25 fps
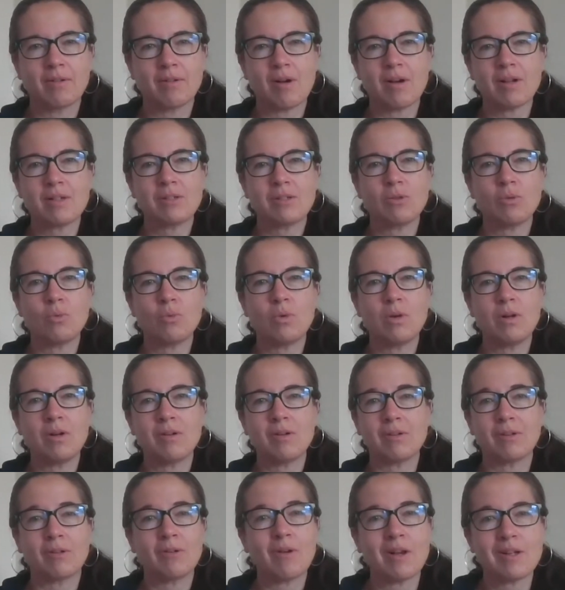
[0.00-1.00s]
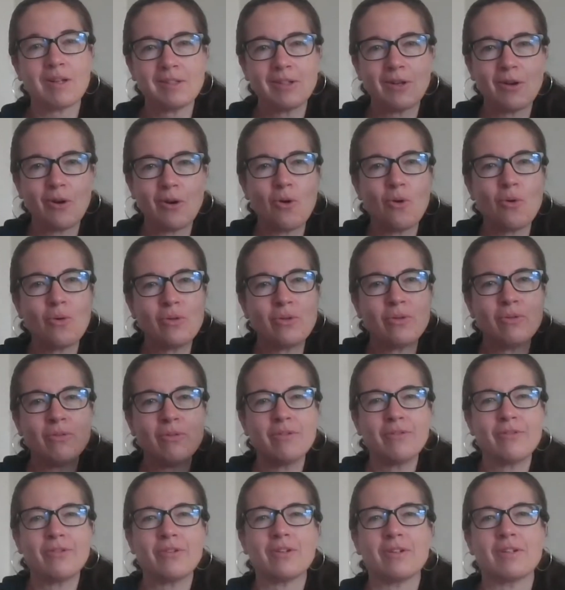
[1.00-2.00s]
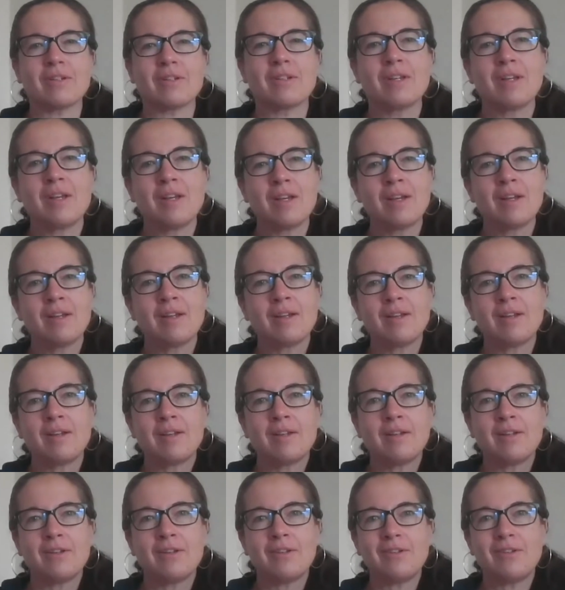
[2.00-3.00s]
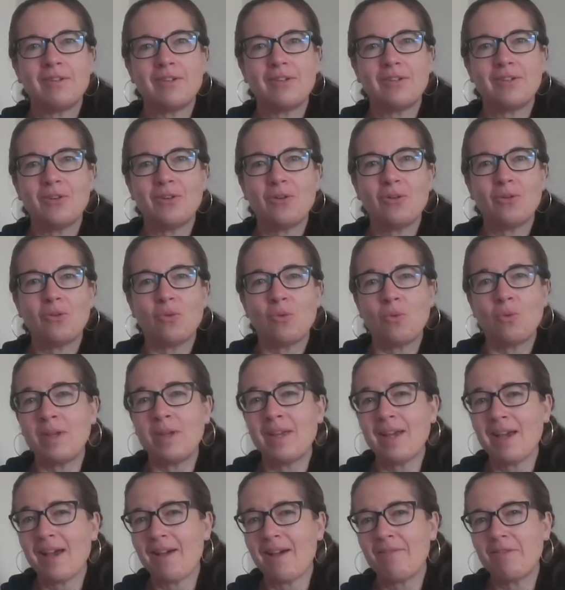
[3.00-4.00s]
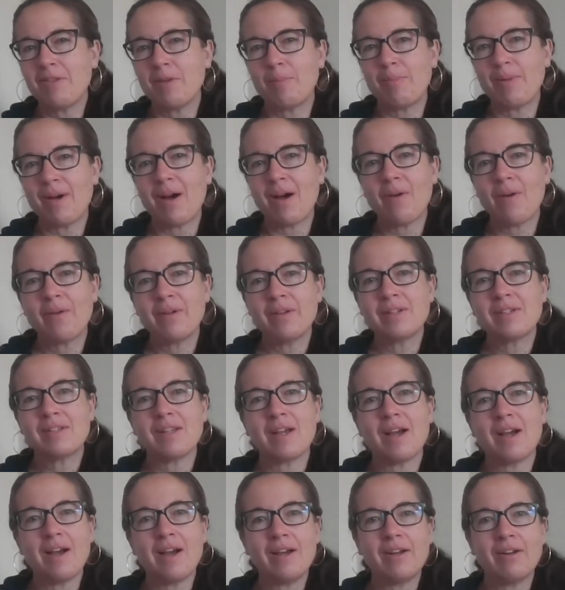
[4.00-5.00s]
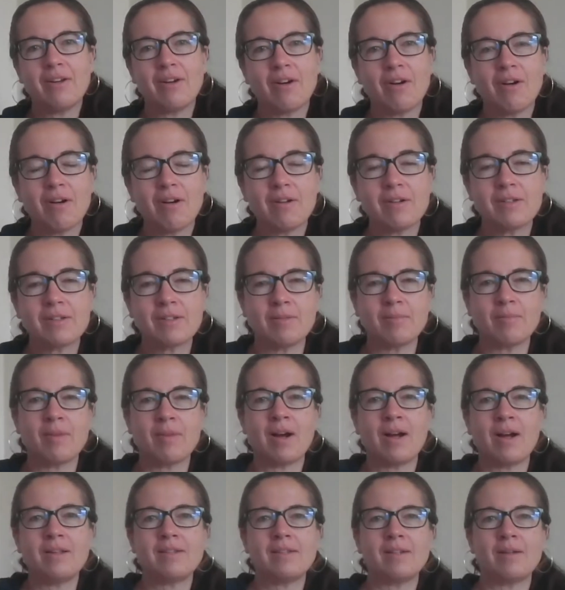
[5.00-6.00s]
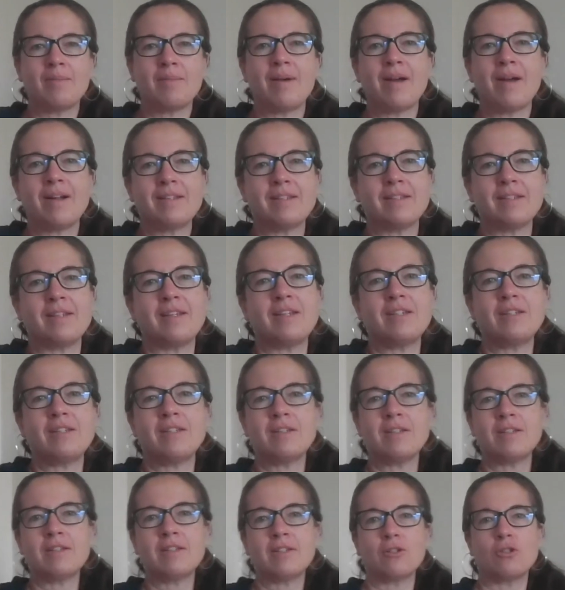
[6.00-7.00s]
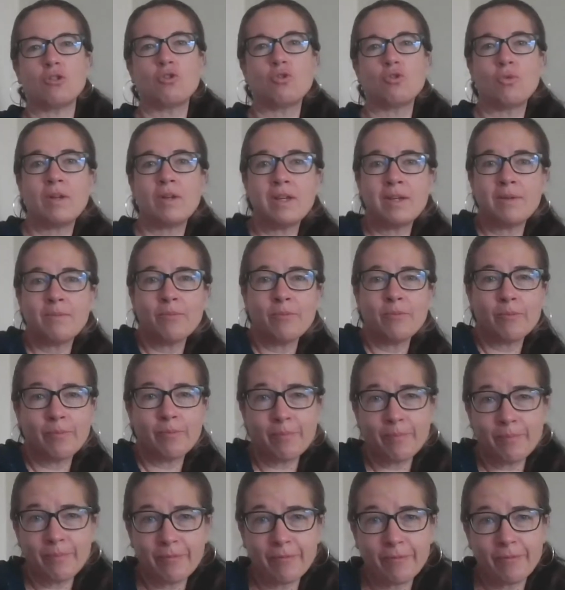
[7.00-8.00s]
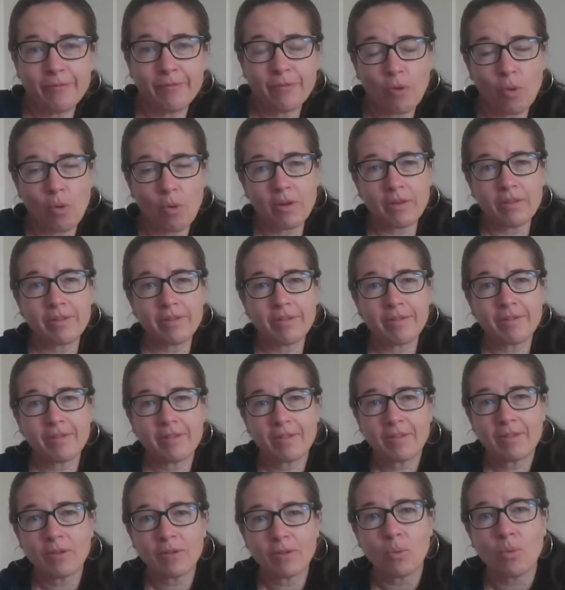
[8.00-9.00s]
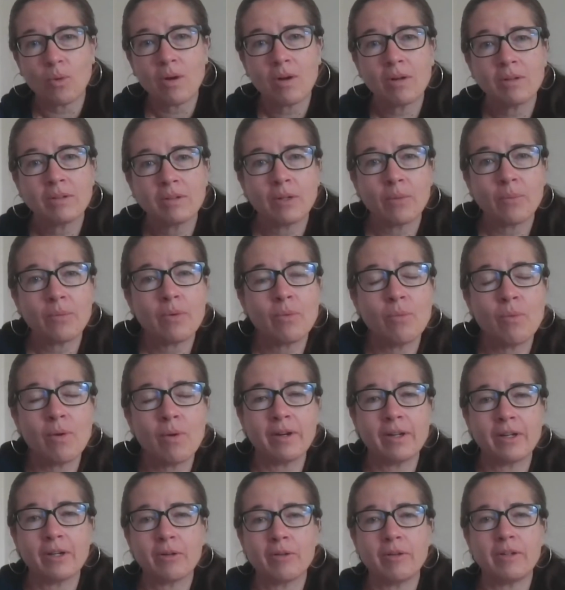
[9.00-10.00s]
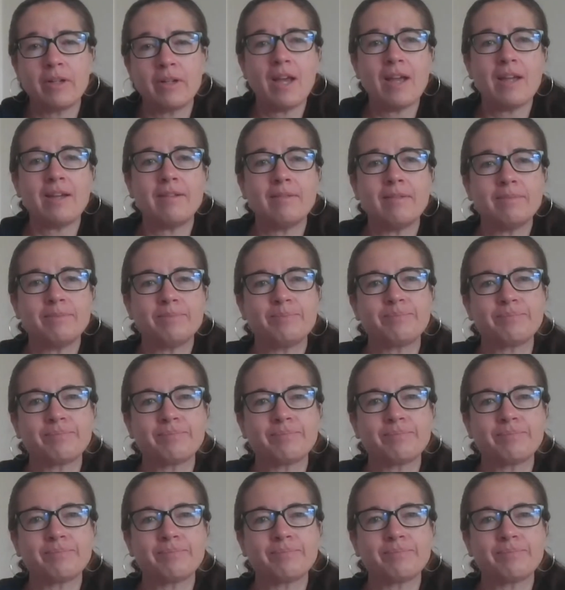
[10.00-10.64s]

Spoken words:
Across the world, across the whole universe. You know, we have the power inside our hearts and minds and imaginations to dream forth the world that we want to create.